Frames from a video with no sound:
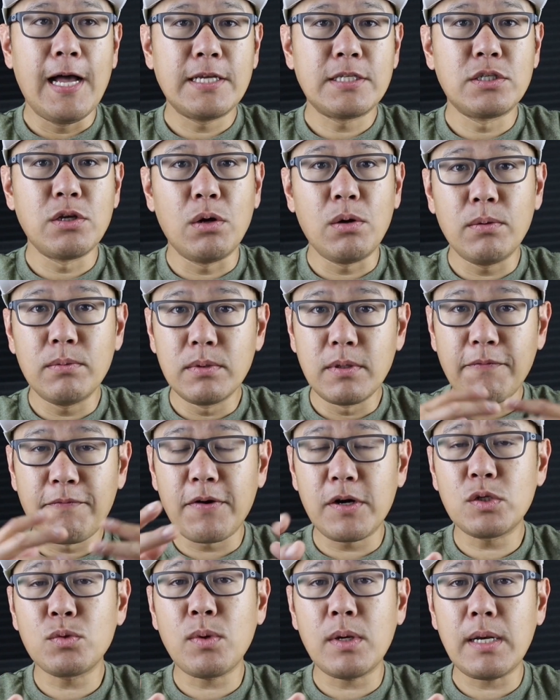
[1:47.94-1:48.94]
So the
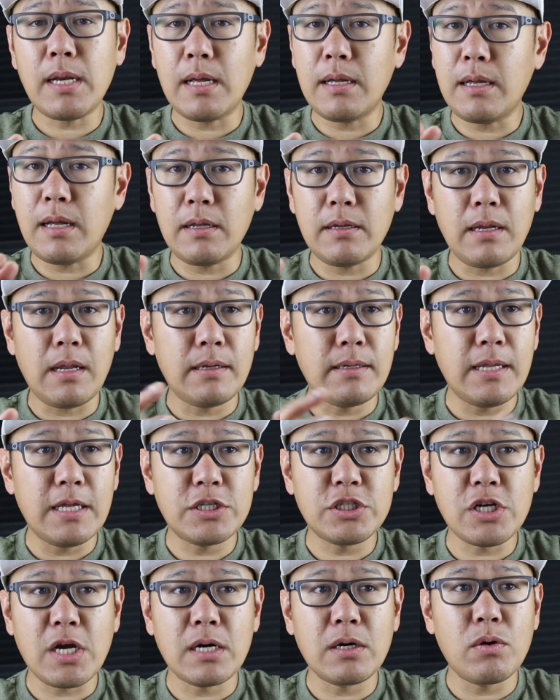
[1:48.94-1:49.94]
first one, I'll
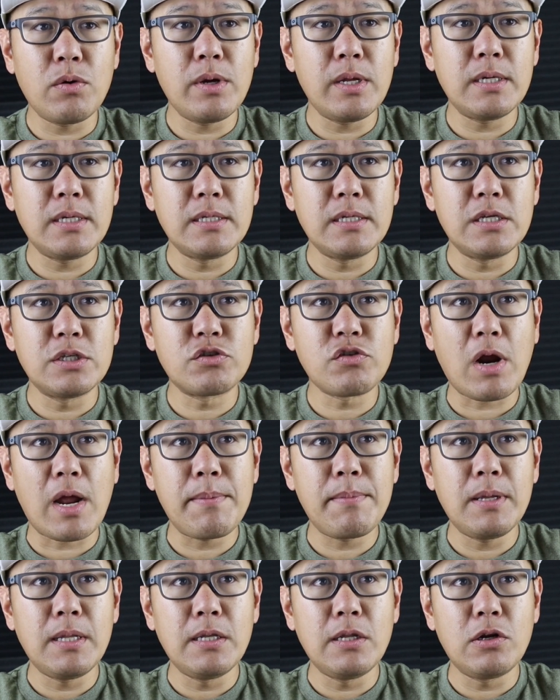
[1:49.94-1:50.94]
let Sean go ahead and
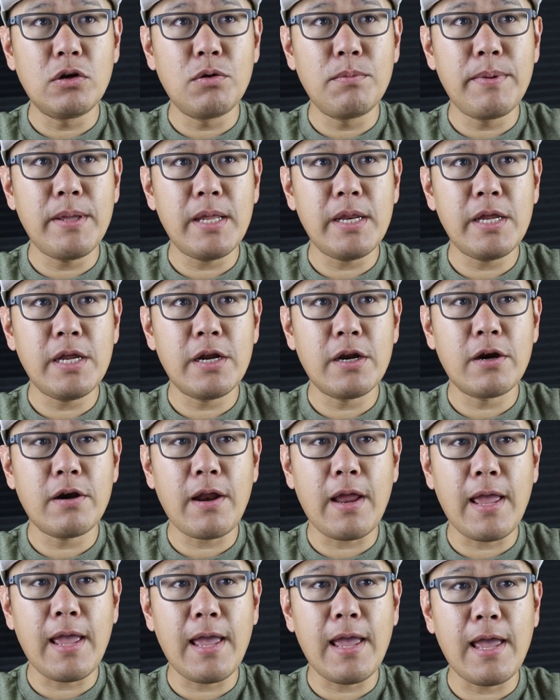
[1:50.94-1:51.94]
describe it a little bit here,
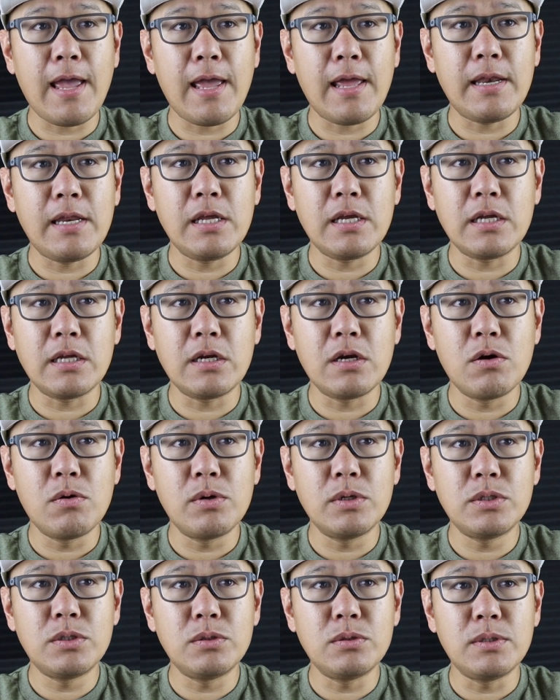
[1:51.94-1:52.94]
and he can
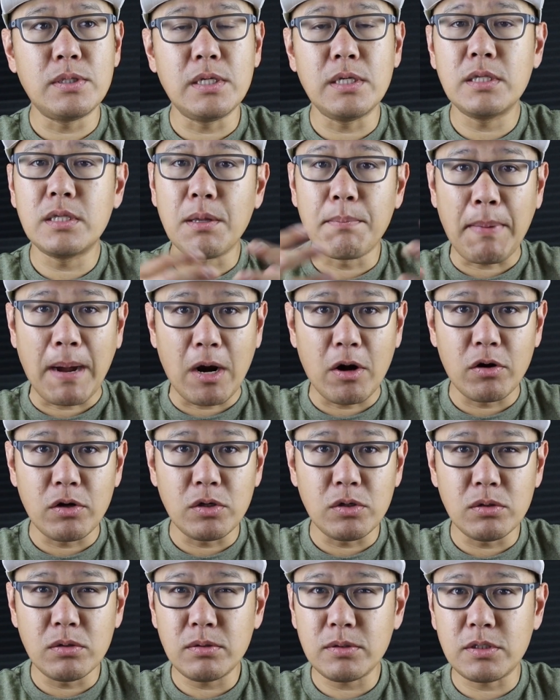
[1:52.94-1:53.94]
go into the Power
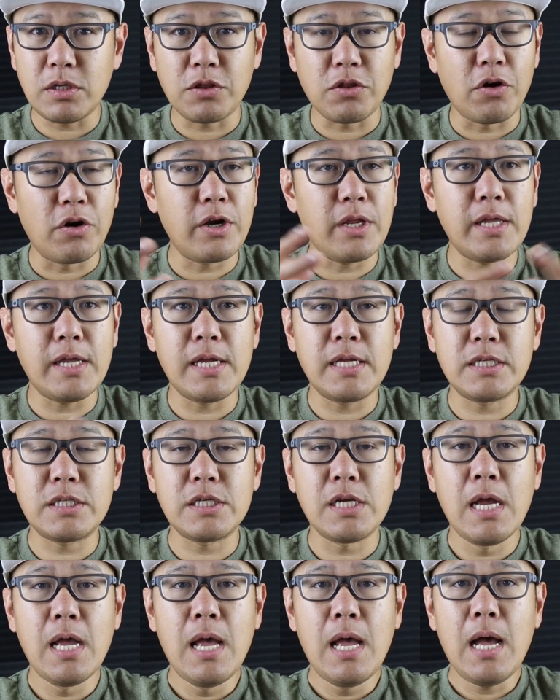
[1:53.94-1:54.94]
Noodle. It's a
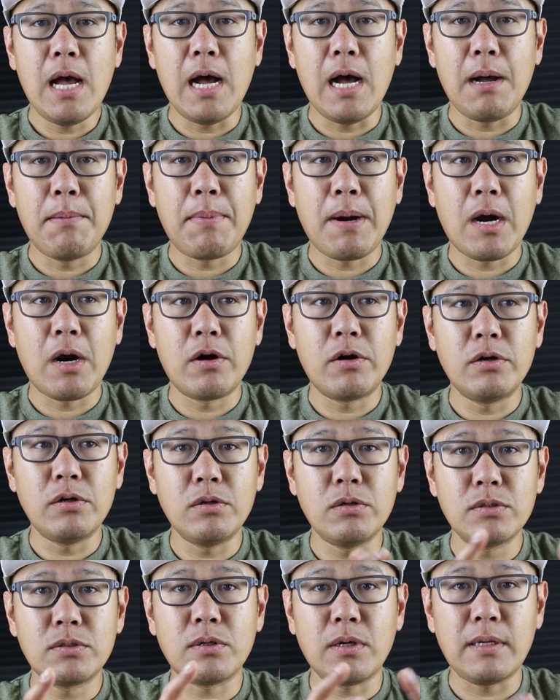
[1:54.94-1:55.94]
30-inch Power
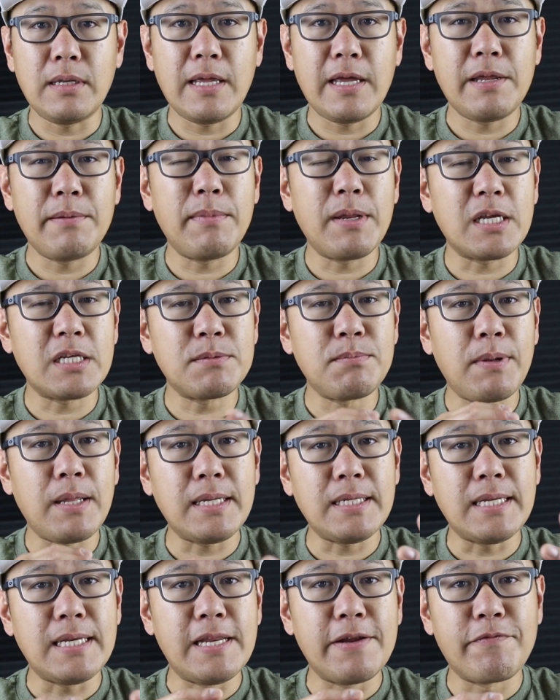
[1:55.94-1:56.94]
Noodle, so I'll let him
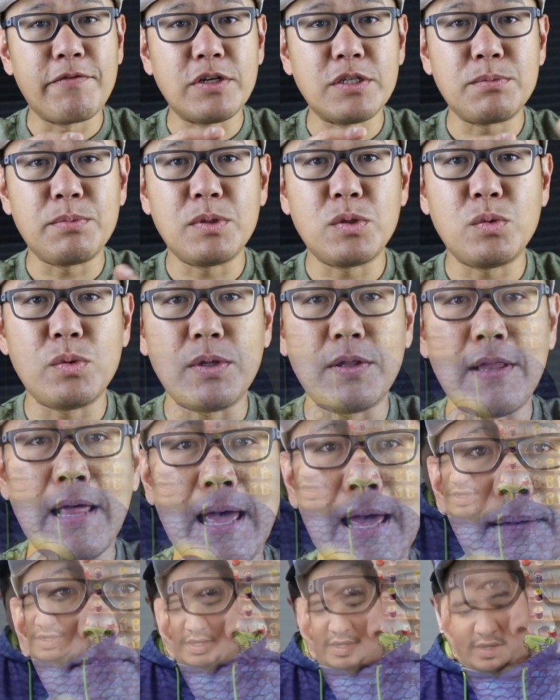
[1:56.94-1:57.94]
explain the difference between that.